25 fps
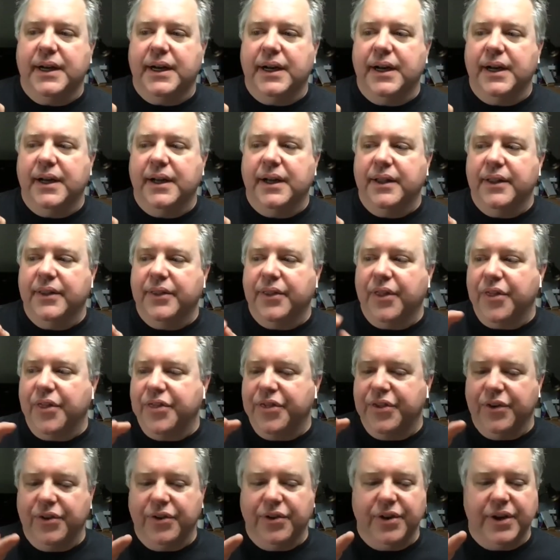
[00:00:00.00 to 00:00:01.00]
Uh, the
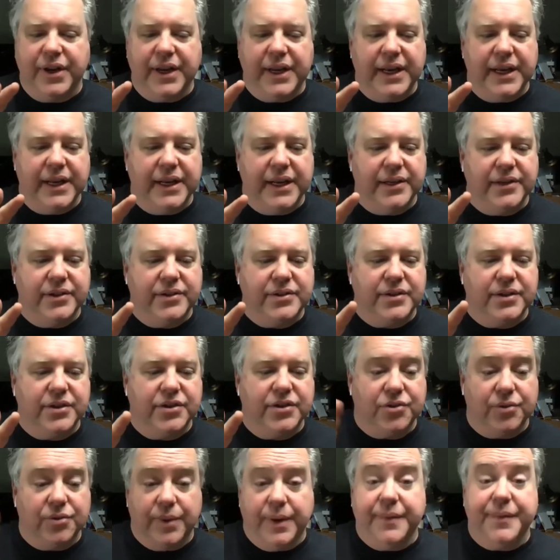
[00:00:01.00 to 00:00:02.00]
third is
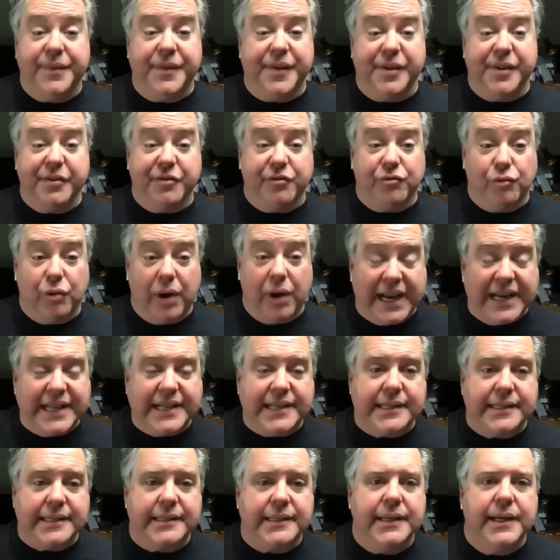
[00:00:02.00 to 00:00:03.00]
derivative
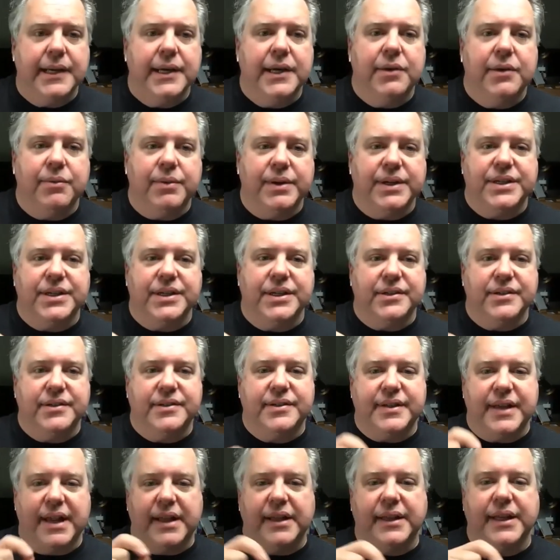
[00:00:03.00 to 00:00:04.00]
rights, which is
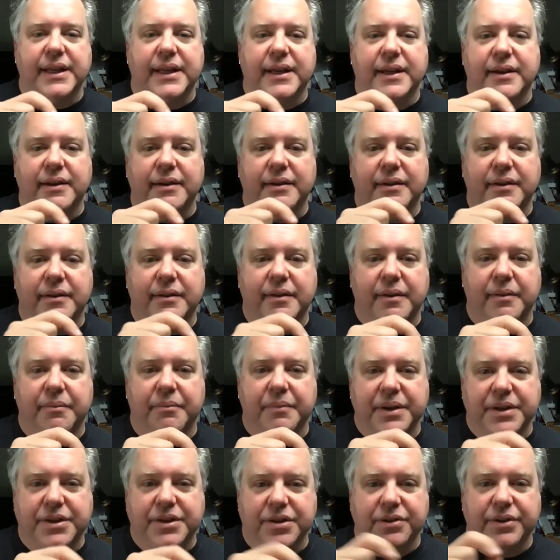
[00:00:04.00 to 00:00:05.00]
selling
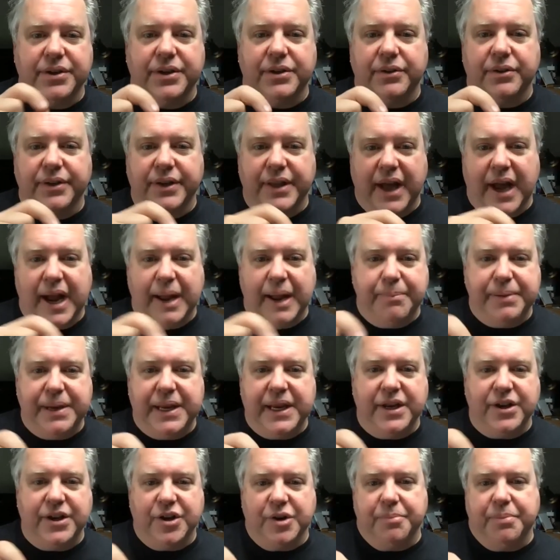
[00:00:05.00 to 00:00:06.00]
material, the I P
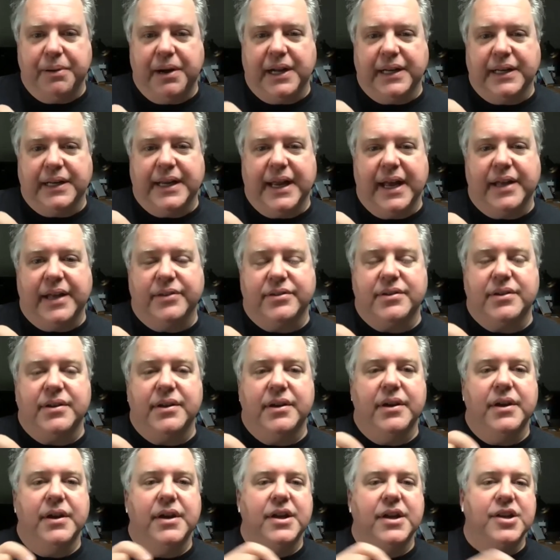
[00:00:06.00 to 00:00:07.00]
in your podcast,
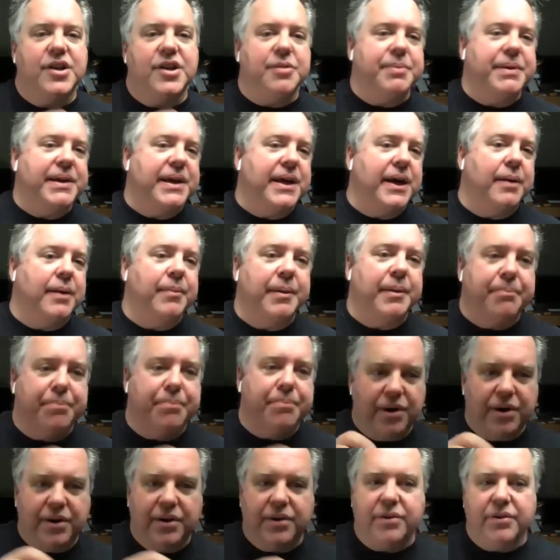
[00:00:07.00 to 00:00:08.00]
to become a
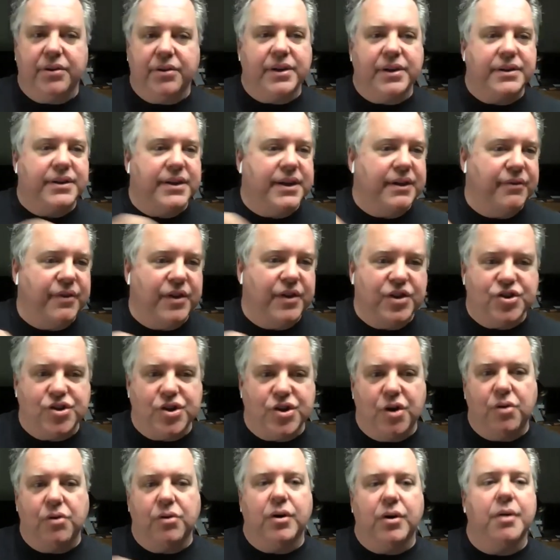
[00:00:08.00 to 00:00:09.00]
book or a T V
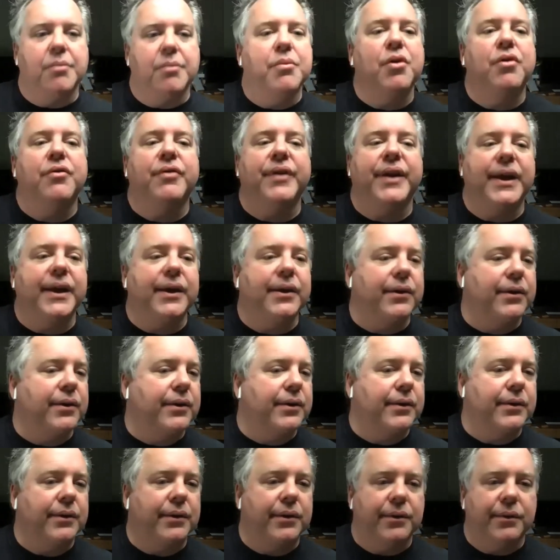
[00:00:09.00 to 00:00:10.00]
show or a movie or,
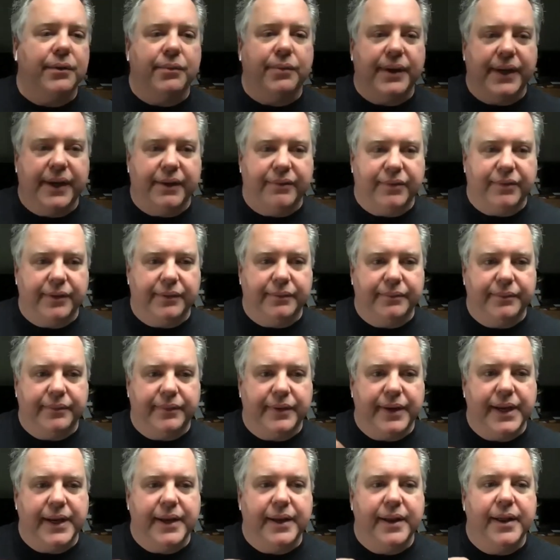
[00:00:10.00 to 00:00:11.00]
or whatever,
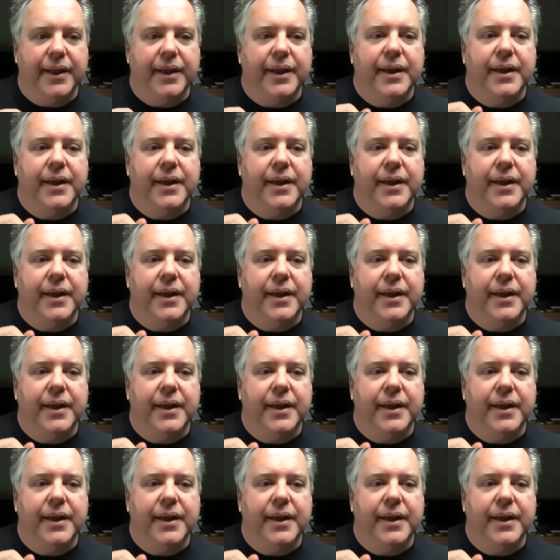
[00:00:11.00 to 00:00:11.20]
right?